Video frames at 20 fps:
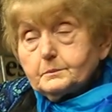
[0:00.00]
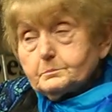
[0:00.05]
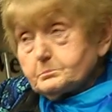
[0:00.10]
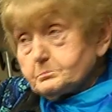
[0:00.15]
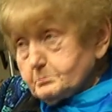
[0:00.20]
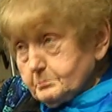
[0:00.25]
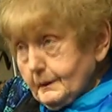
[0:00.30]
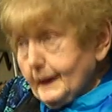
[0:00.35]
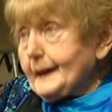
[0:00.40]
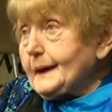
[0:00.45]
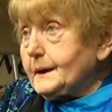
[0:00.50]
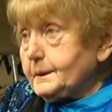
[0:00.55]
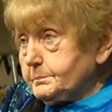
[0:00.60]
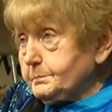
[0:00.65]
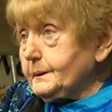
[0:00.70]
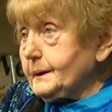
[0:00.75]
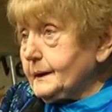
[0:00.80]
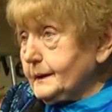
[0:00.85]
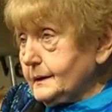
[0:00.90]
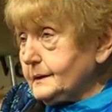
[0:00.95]

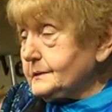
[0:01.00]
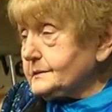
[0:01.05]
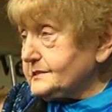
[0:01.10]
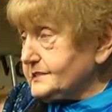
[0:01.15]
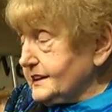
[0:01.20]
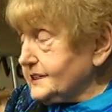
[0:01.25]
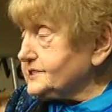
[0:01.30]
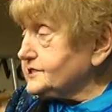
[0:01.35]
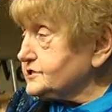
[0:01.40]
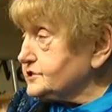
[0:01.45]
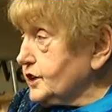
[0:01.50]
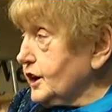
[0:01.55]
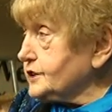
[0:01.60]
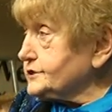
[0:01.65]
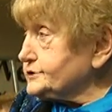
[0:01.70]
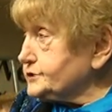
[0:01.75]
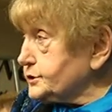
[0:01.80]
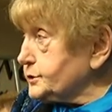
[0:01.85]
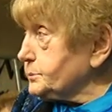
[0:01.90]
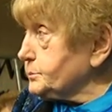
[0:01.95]
Maybe this Dr.